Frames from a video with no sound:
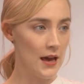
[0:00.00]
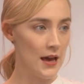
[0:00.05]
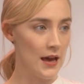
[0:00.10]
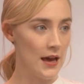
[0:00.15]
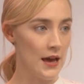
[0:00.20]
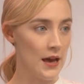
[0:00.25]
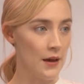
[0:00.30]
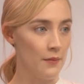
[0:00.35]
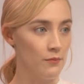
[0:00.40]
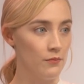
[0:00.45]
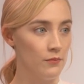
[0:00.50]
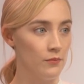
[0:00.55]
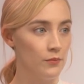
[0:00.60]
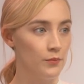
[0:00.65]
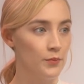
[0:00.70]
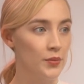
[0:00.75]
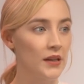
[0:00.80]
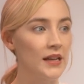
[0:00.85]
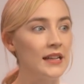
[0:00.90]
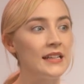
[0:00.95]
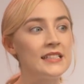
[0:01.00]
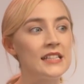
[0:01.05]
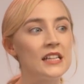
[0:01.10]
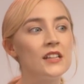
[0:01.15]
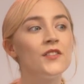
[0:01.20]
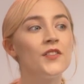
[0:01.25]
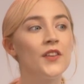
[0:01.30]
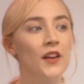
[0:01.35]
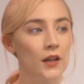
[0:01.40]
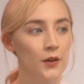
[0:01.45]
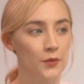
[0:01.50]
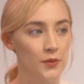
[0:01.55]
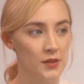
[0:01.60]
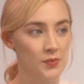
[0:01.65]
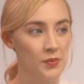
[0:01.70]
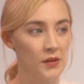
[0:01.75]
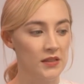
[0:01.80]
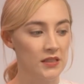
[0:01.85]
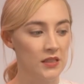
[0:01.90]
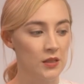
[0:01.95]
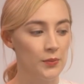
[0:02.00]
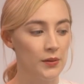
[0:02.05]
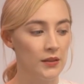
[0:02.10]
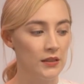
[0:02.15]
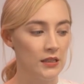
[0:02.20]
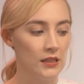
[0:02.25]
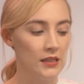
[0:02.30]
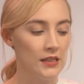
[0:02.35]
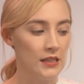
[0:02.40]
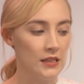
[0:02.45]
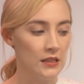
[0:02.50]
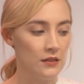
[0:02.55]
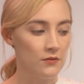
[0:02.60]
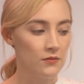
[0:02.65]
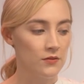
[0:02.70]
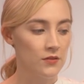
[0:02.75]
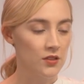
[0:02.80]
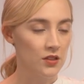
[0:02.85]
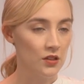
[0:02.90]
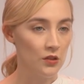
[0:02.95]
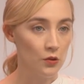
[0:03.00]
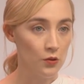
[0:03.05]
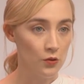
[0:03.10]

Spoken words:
But I did feel a responsibility to